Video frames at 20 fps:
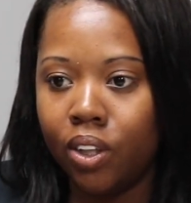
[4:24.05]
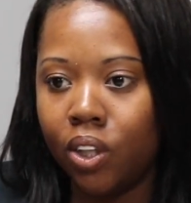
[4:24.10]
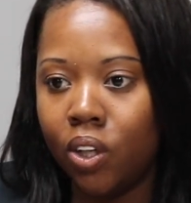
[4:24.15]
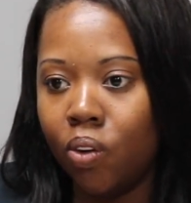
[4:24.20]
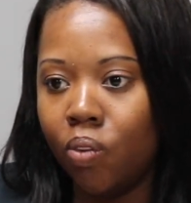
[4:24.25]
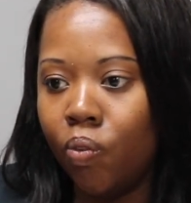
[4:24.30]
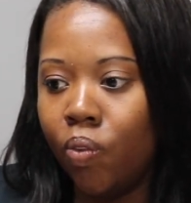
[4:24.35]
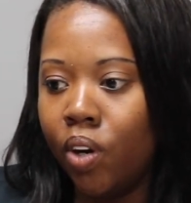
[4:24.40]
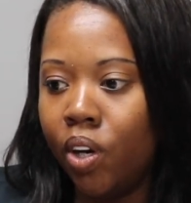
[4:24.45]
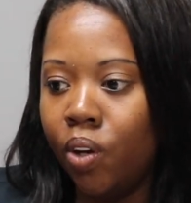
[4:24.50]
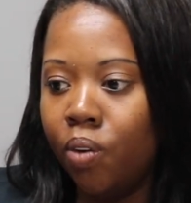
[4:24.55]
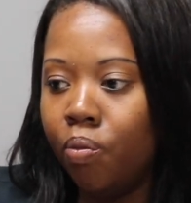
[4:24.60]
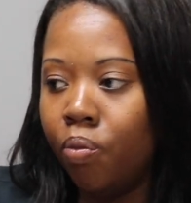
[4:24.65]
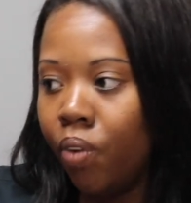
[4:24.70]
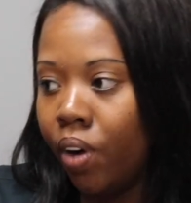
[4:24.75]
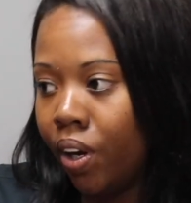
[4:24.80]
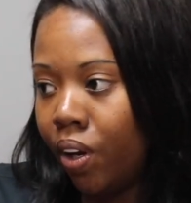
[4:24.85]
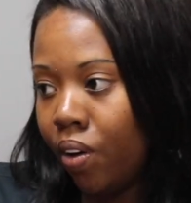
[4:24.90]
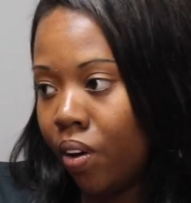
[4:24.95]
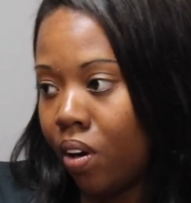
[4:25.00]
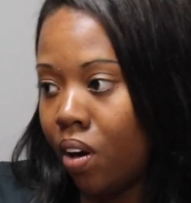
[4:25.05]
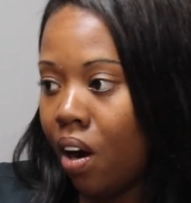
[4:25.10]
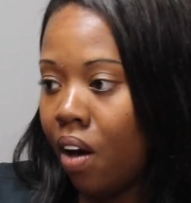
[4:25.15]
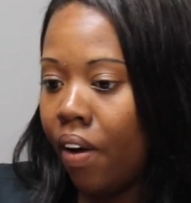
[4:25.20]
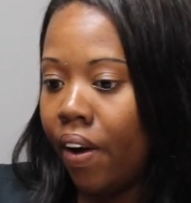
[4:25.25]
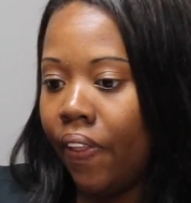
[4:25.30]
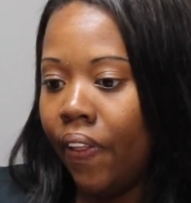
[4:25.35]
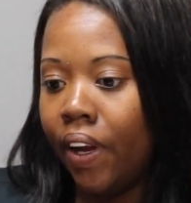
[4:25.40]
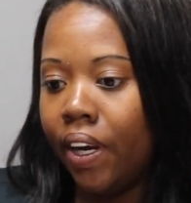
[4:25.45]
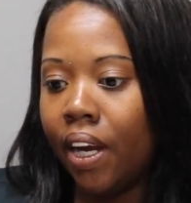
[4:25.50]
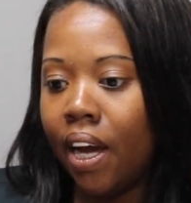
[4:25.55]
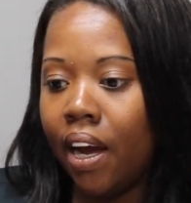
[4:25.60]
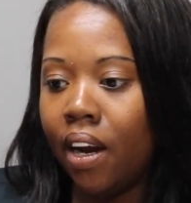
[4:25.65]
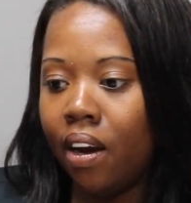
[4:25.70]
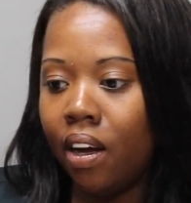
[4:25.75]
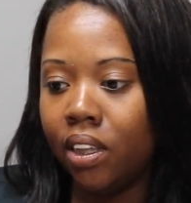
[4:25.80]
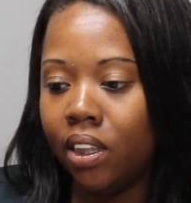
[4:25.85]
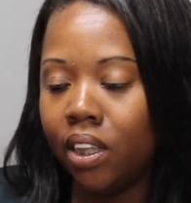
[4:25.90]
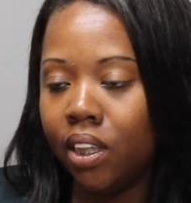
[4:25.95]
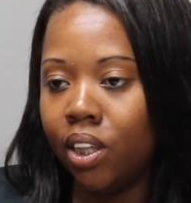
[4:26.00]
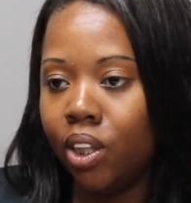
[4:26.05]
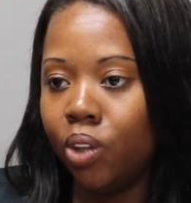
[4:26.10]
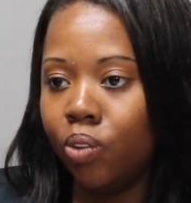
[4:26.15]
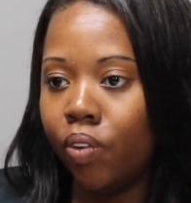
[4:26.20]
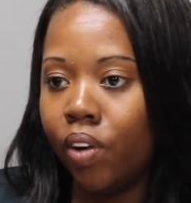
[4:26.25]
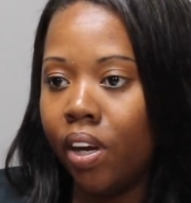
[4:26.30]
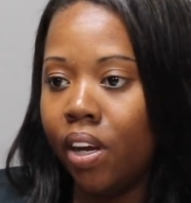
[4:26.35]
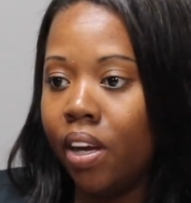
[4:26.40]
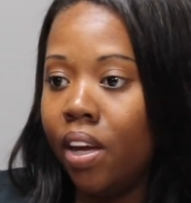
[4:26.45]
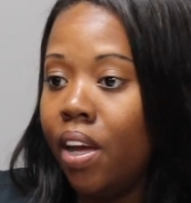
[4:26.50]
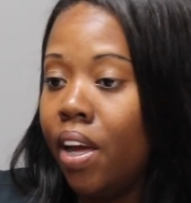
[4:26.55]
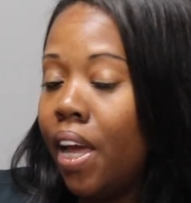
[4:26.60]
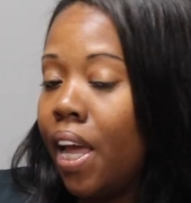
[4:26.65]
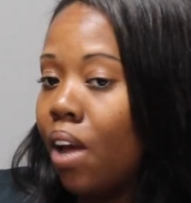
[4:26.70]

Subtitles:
So when you bring your car in, the diagnostic is ran,